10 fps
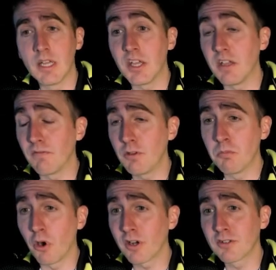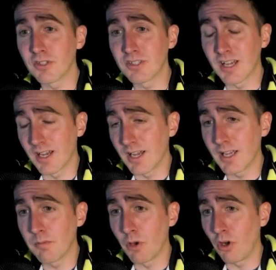If you mark the
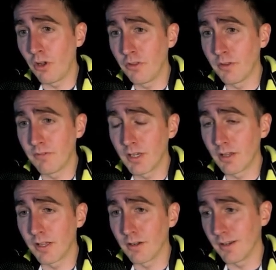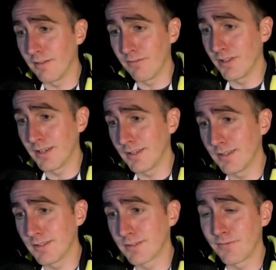time on the ventilator, if it
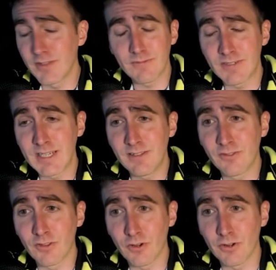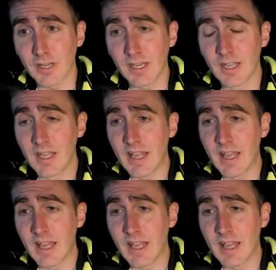is 15:30